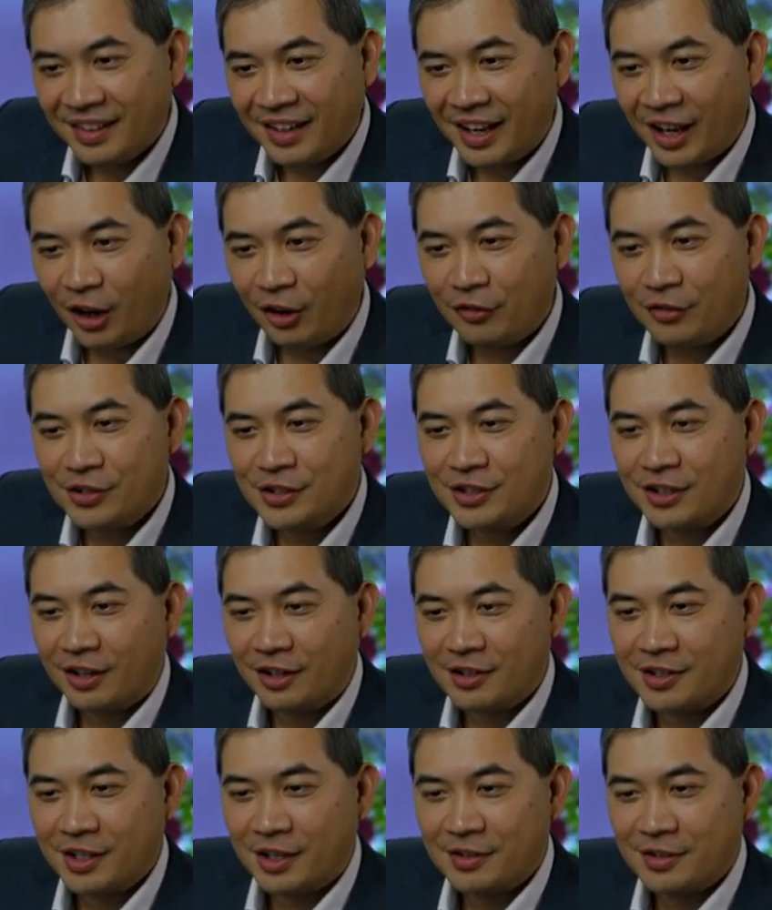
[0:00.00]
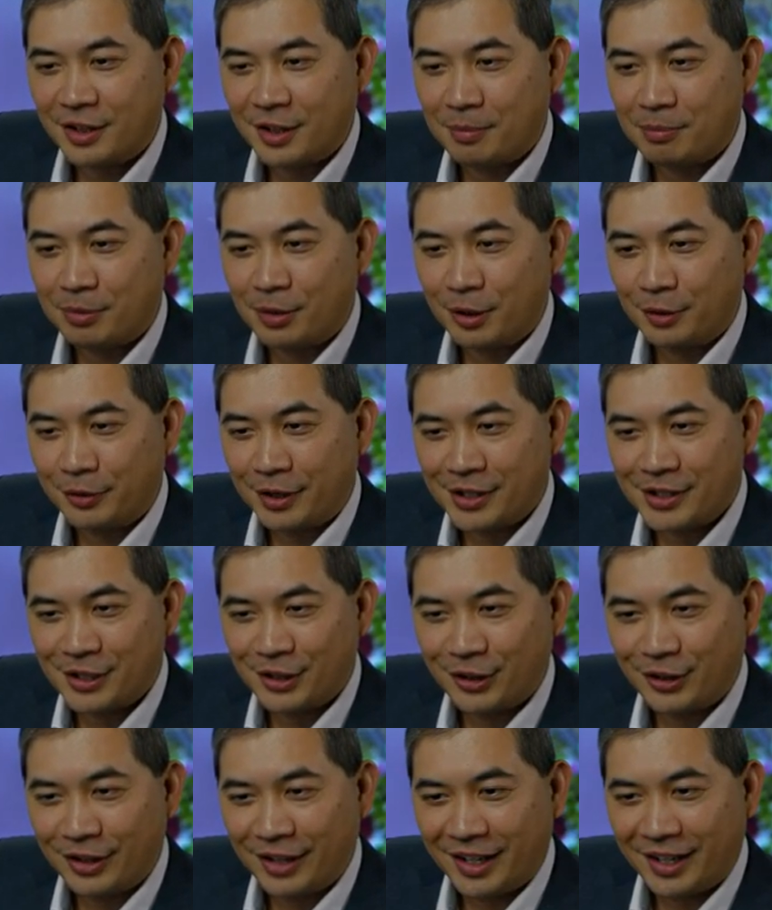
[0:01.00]
Alpha Star sounds like a pro
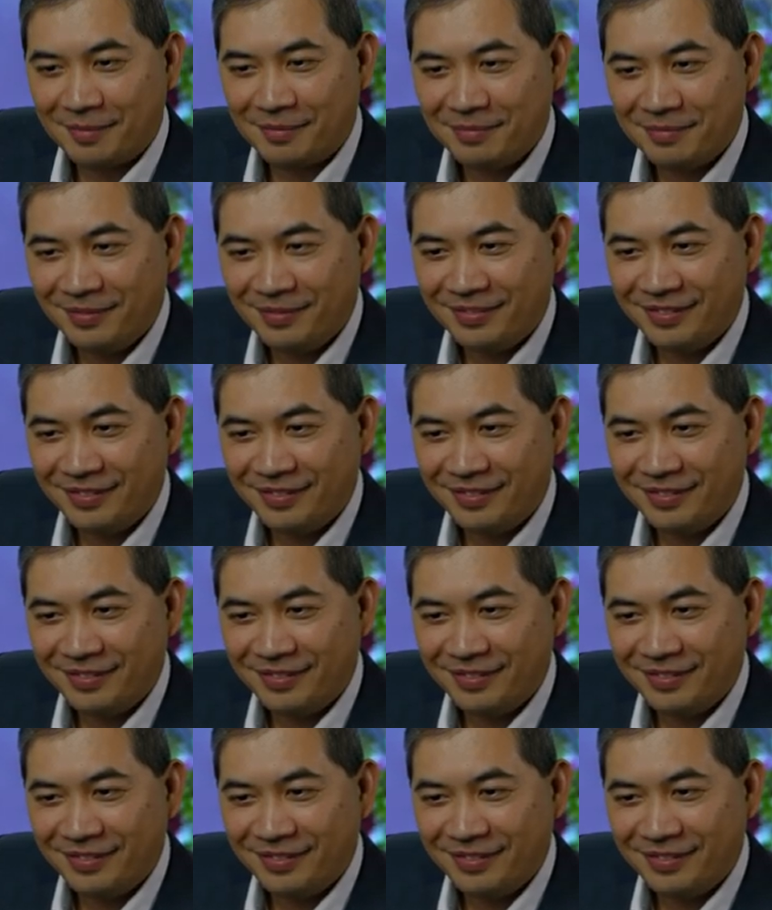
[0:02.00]
wrestler name.